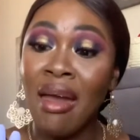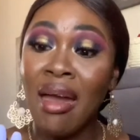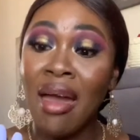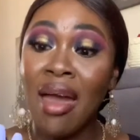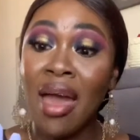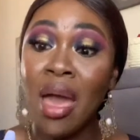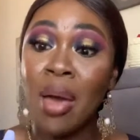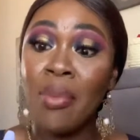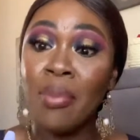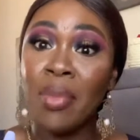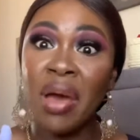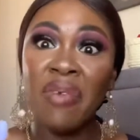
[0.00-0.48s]

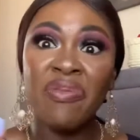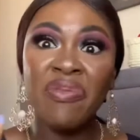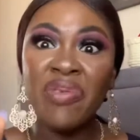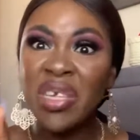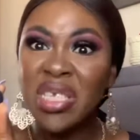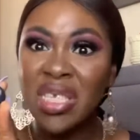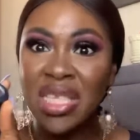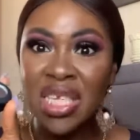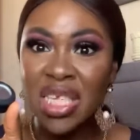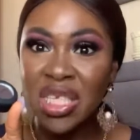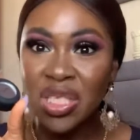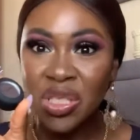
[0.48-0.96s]
I've
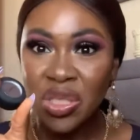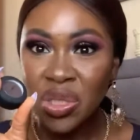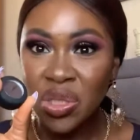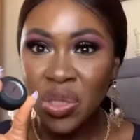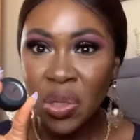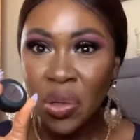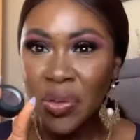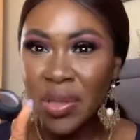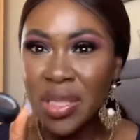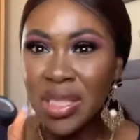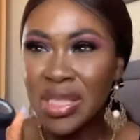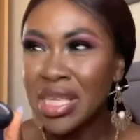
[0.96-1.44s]
recently just
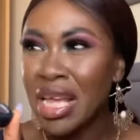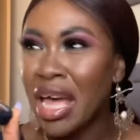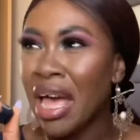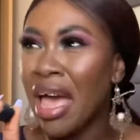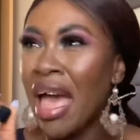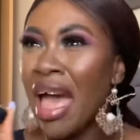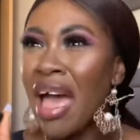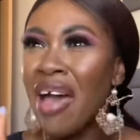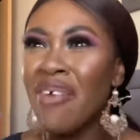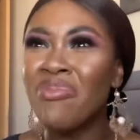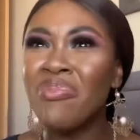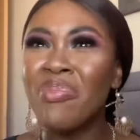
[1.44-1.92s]
got this. I
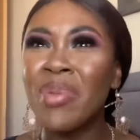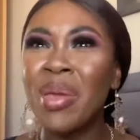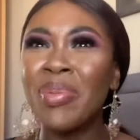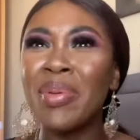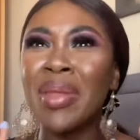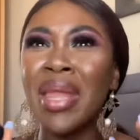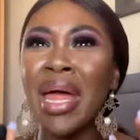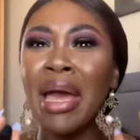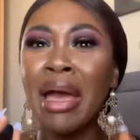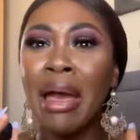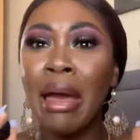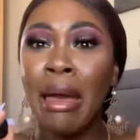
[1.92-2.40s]
have maybe
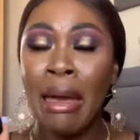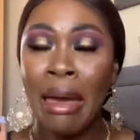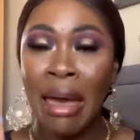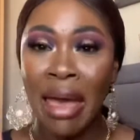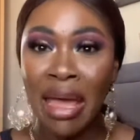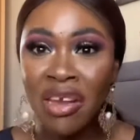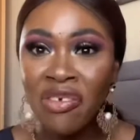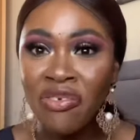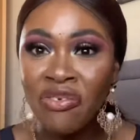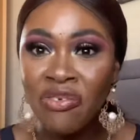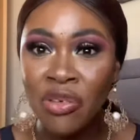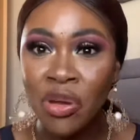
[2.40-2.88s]
like a
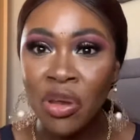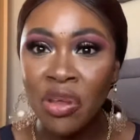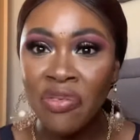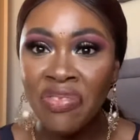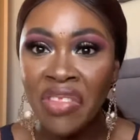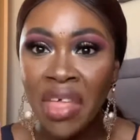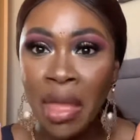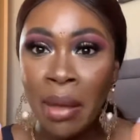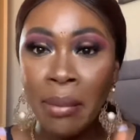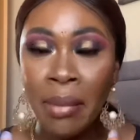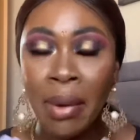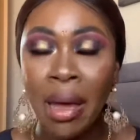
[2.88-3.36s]
handful of
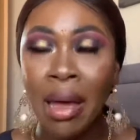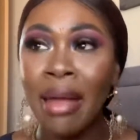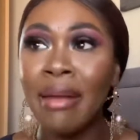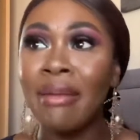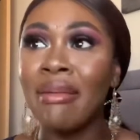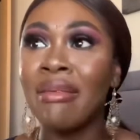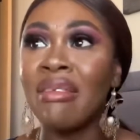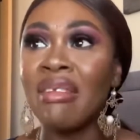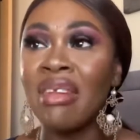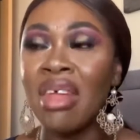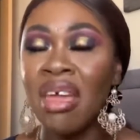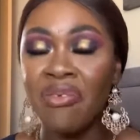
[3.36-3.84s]
them. I
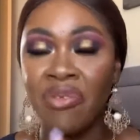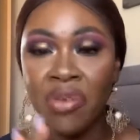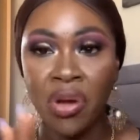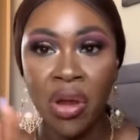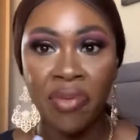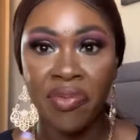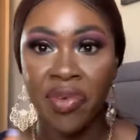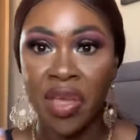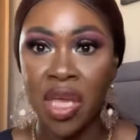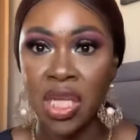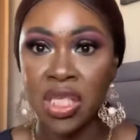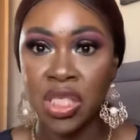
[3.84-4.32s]
never
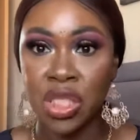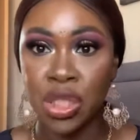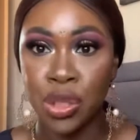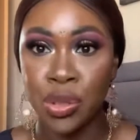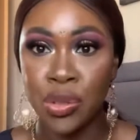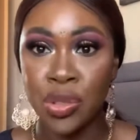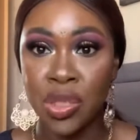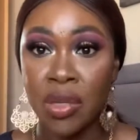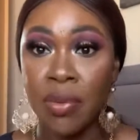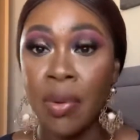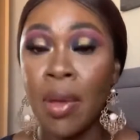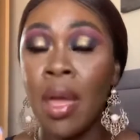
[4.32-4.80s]
ever get to
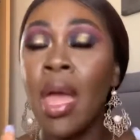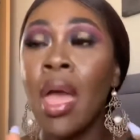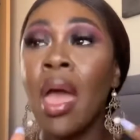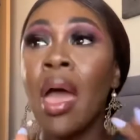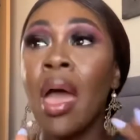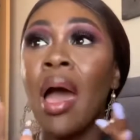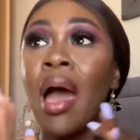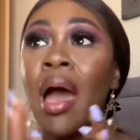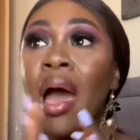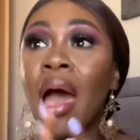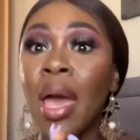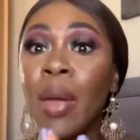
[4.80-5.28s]
use them.
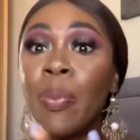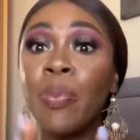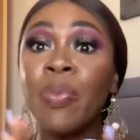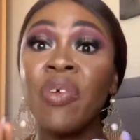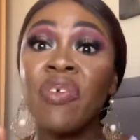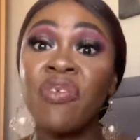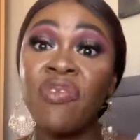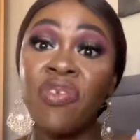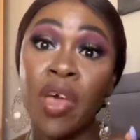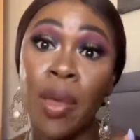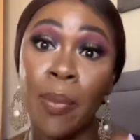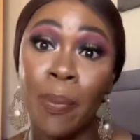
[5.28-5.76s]
I
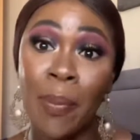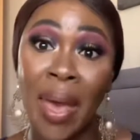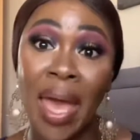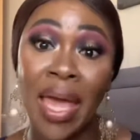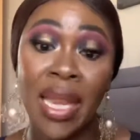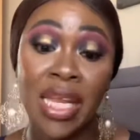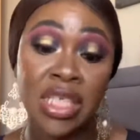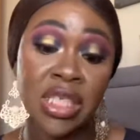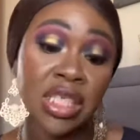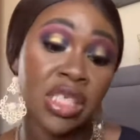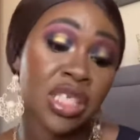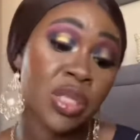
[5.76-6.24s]
prefer
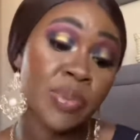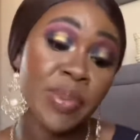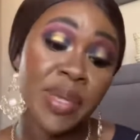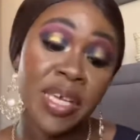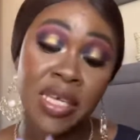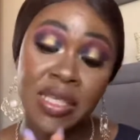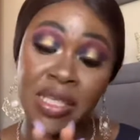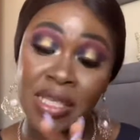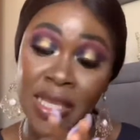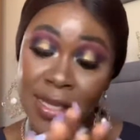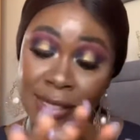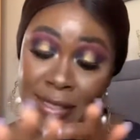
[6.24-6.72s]
palettes just
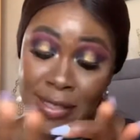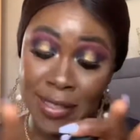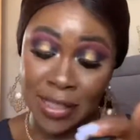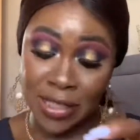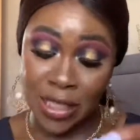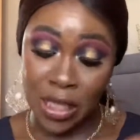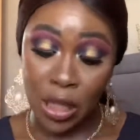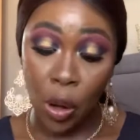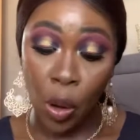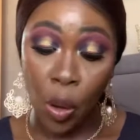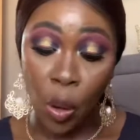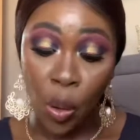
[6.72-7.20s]
because I can
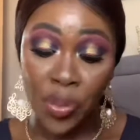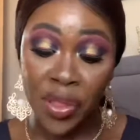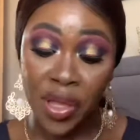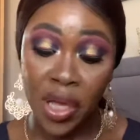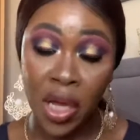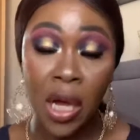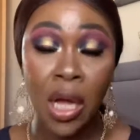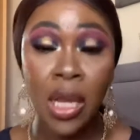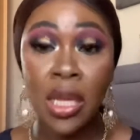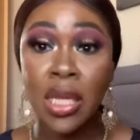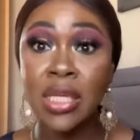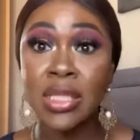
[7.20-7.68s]
see all the
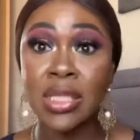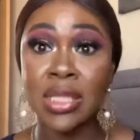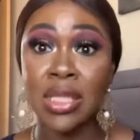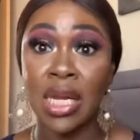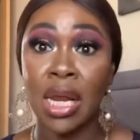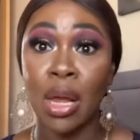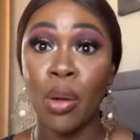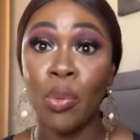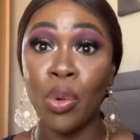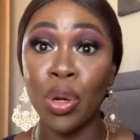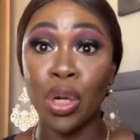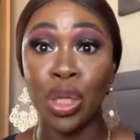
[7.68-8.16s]
colors that
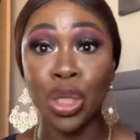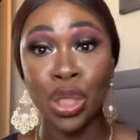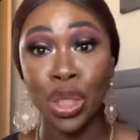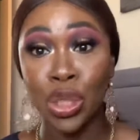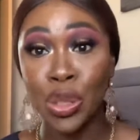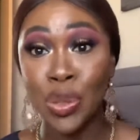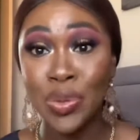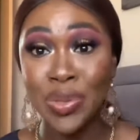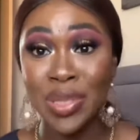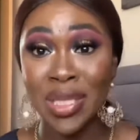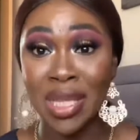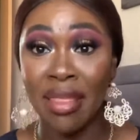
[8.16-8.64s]
I want to
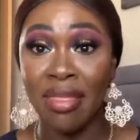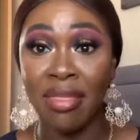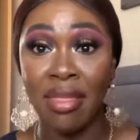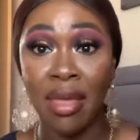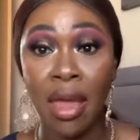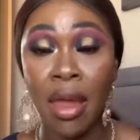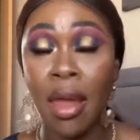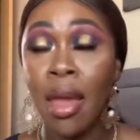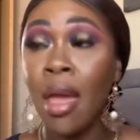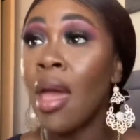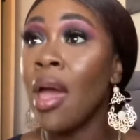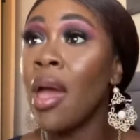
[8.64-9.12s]
use in
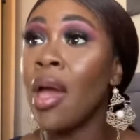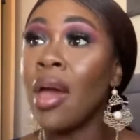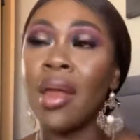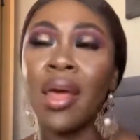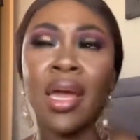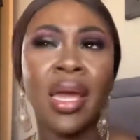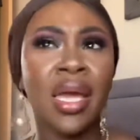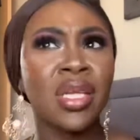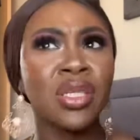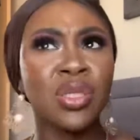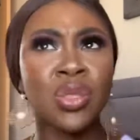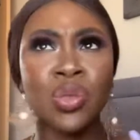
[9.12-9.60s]
there. I
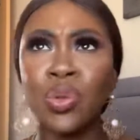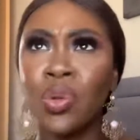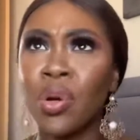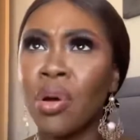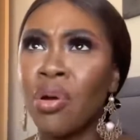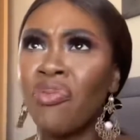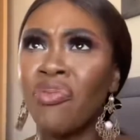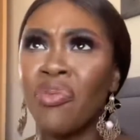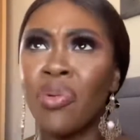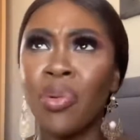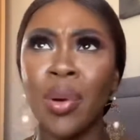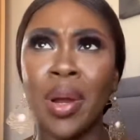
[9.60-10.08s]
can do
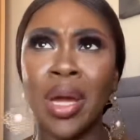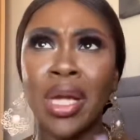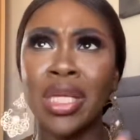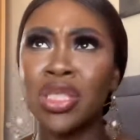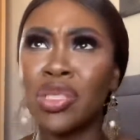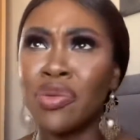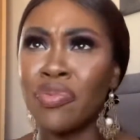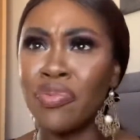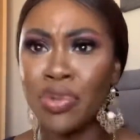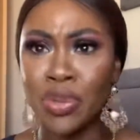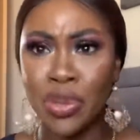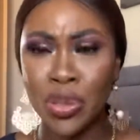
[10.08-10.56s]
a
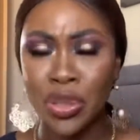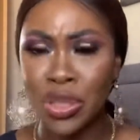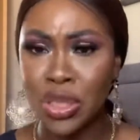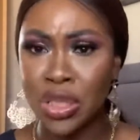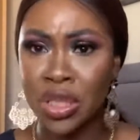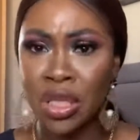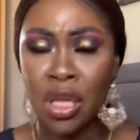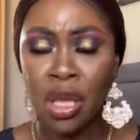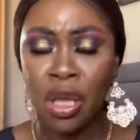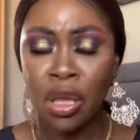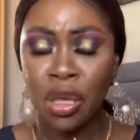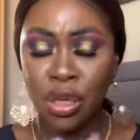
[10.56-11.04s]
variety of looks,
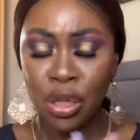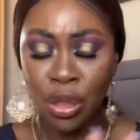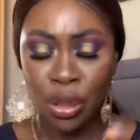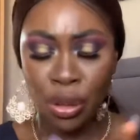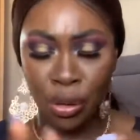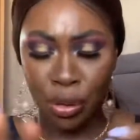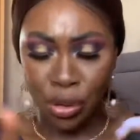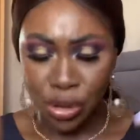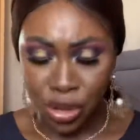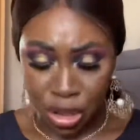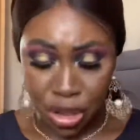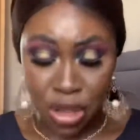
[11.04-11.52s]
you
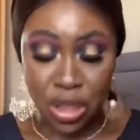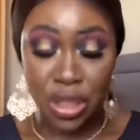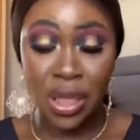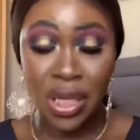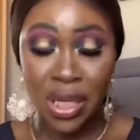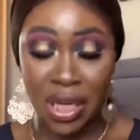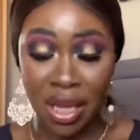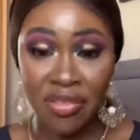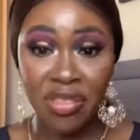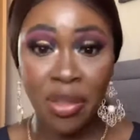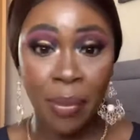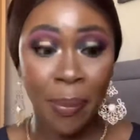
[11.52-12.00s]
know, just
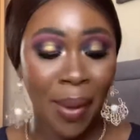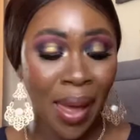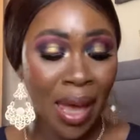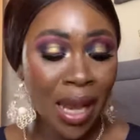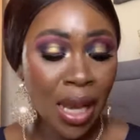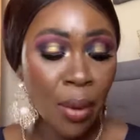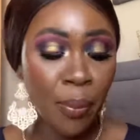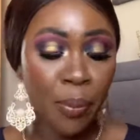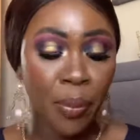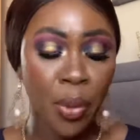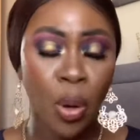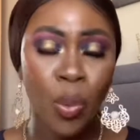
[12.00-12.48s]
looking at the
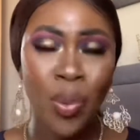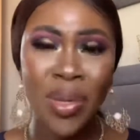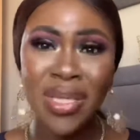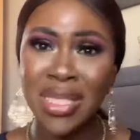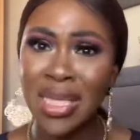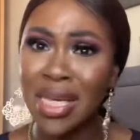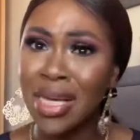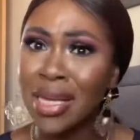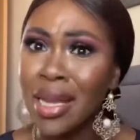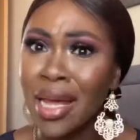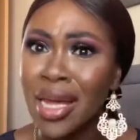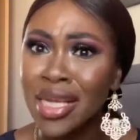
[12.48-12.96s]
palette. But with
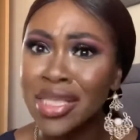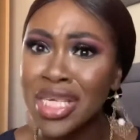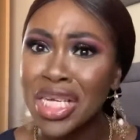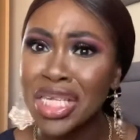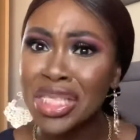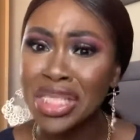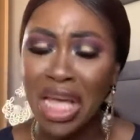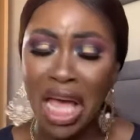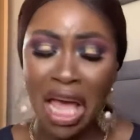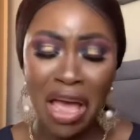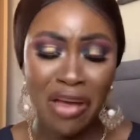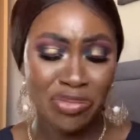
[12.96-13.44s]
single
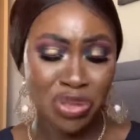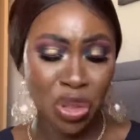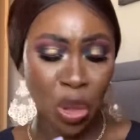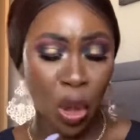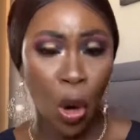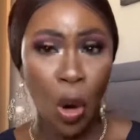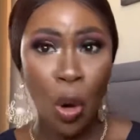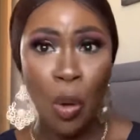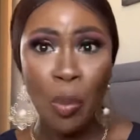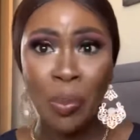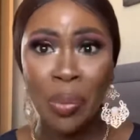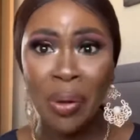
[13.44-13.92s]
eyeshadows, I have to
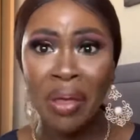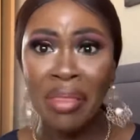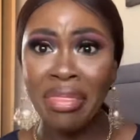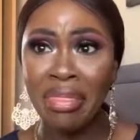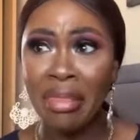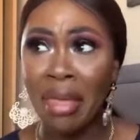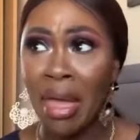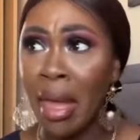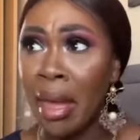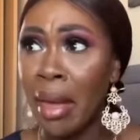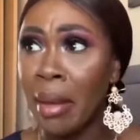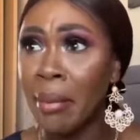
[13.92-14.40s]
open
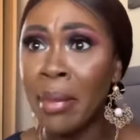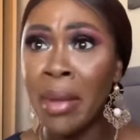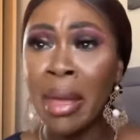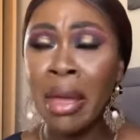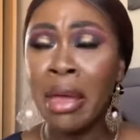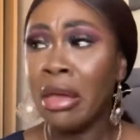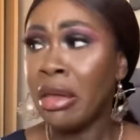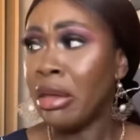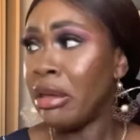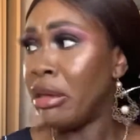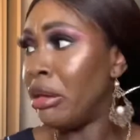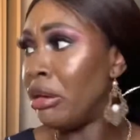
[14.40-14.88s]
them.
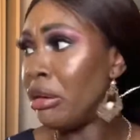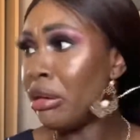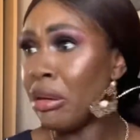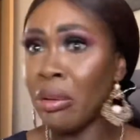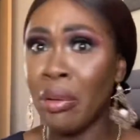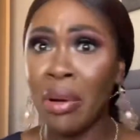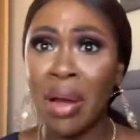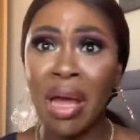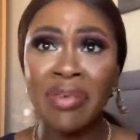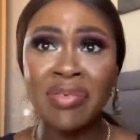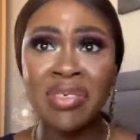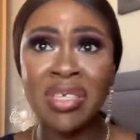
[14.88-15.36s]
You know,
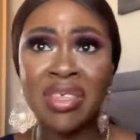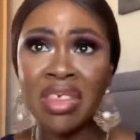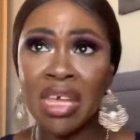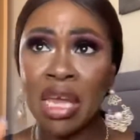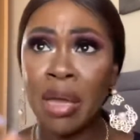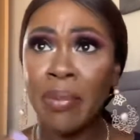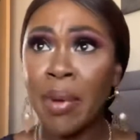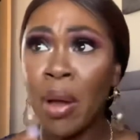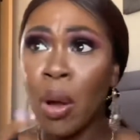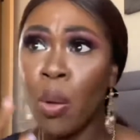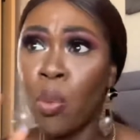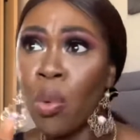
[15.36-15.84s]
I have to think
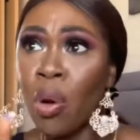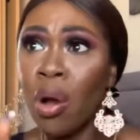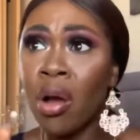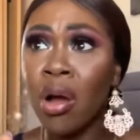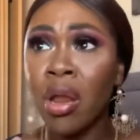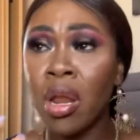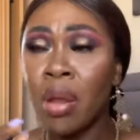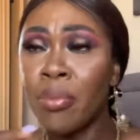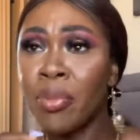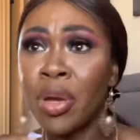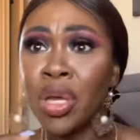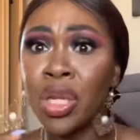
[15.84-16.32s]
about what
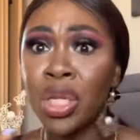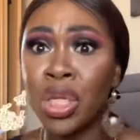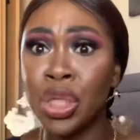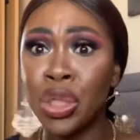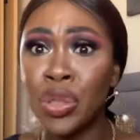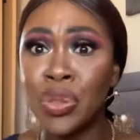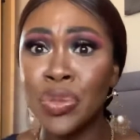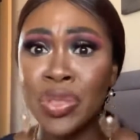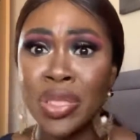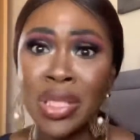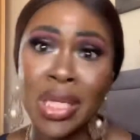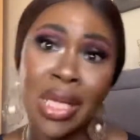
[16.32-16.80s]
color I'm going to
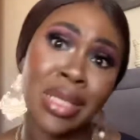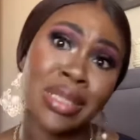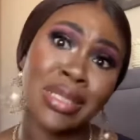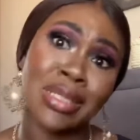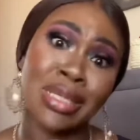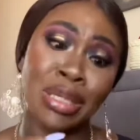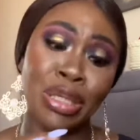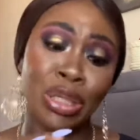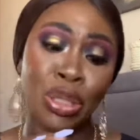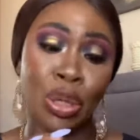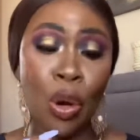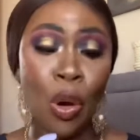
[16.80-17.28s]
use next
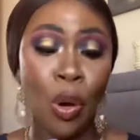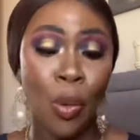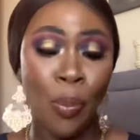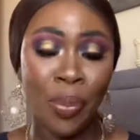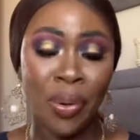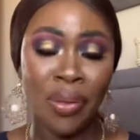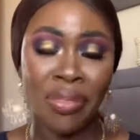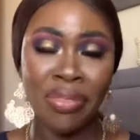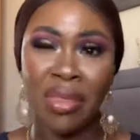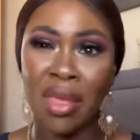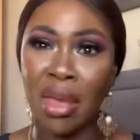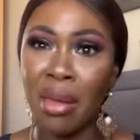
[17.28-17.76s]
and
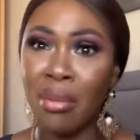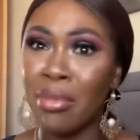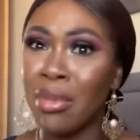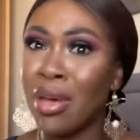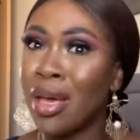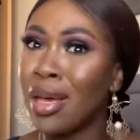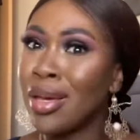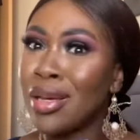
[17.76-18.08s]
open them.